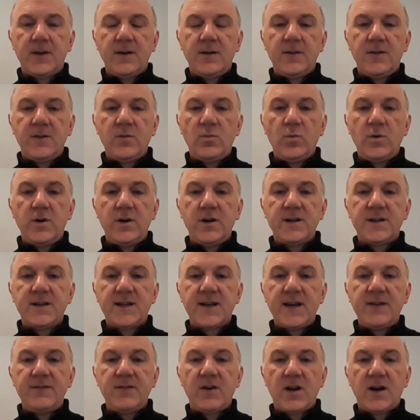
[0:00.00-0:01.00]
The Word
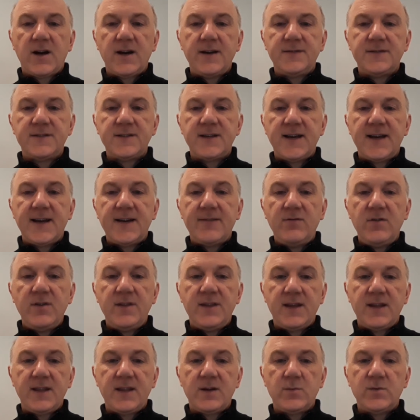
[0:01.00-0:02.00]
gave life to
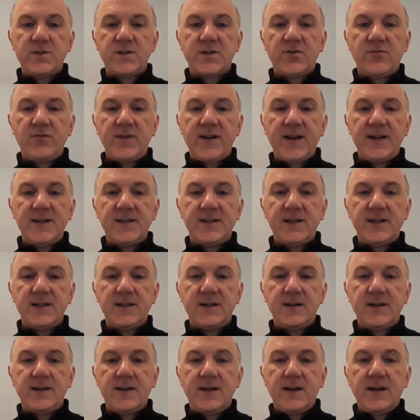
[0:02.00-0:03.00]
everything that was created,
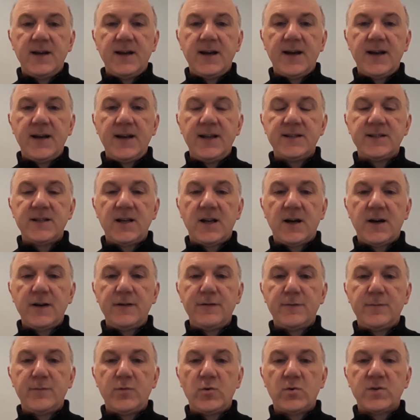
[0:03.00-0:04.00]
and his
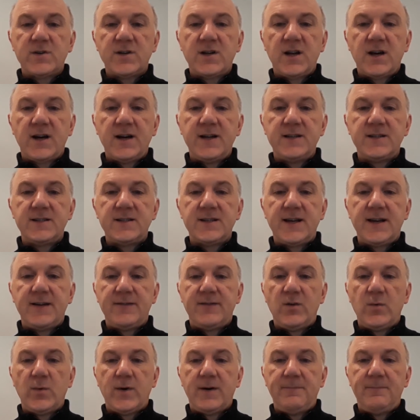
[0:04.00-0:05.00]
life brought light to
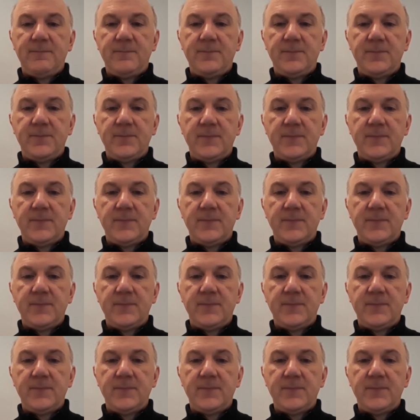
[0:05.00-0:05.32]
everyone.